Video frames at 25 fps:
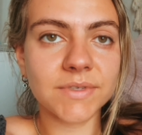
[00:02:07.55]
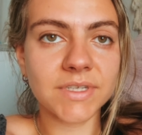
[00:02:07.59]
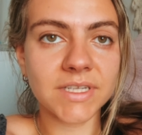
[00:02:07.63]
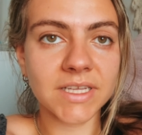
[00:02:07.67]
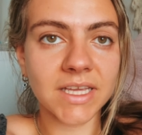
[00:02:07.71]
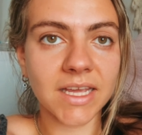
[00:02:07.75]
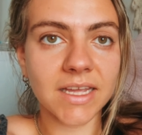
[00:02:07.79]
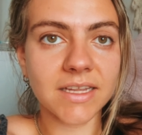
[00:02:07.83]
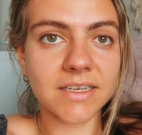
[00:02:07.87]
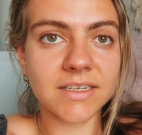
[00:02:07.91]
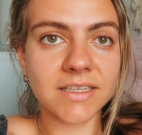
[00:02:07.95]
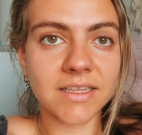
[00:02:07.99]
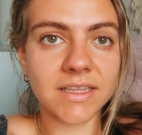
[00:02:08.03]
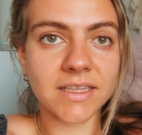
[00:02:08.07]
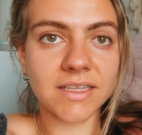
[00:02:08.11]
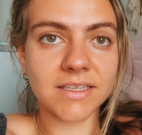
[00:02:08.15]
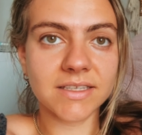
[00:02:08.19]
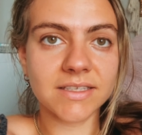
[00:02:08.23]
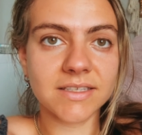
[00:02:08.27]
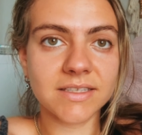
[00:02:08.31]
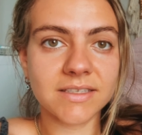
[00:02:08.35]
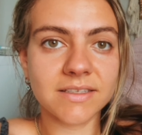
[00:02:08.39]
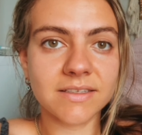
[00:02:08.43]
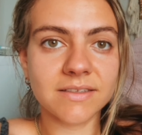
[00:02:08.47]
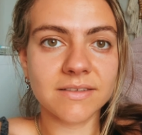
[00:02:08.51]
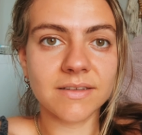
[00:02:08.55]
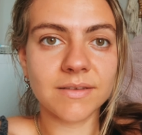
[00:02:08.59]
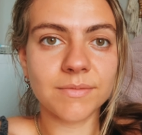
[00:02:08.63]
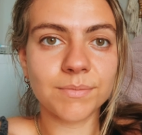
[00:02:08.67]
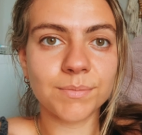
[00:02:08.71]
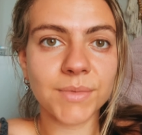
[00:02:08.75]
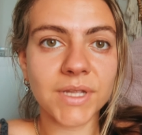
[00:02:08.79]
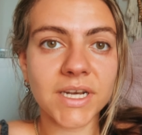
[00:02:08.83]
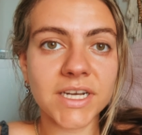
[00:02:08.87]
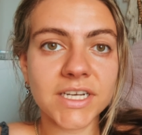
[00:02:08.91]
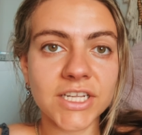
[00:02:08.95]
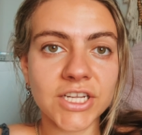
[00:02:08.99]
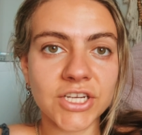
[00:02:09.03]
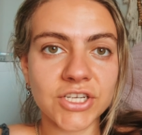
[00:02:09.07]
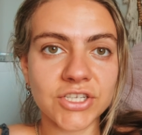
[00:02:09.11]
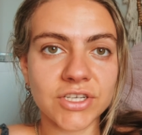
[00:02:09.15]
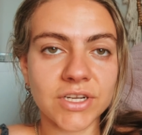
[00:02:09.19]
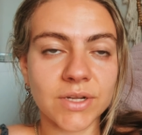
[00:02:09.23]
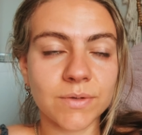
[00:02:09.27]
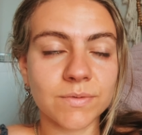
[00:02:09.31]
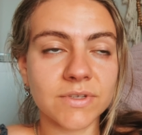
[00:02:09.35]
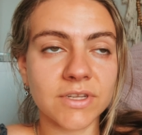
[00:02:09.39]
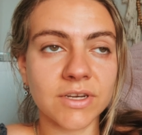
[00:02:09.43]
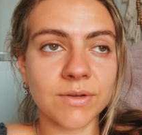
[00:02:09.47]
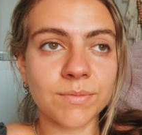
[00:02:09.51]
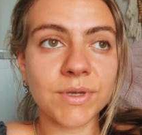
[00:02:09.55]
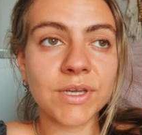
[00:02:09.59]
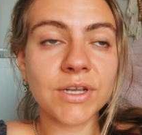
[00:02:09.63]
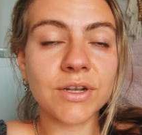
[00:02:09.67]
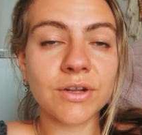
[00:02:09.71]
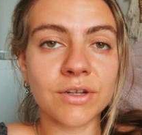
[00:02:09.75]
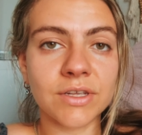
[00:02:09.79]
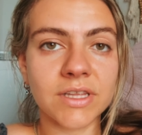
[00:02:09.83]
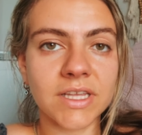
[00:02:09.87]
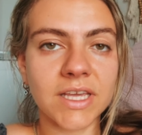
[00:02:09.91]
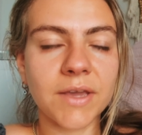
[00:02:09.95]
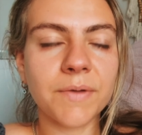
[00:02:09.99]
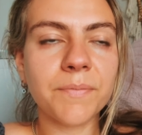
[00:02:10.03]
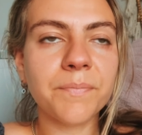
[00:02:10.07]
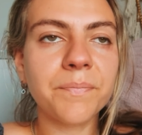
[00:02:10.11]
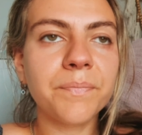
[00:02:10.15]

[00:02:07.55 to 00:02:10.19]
to get to this meditation. I was gonna be early.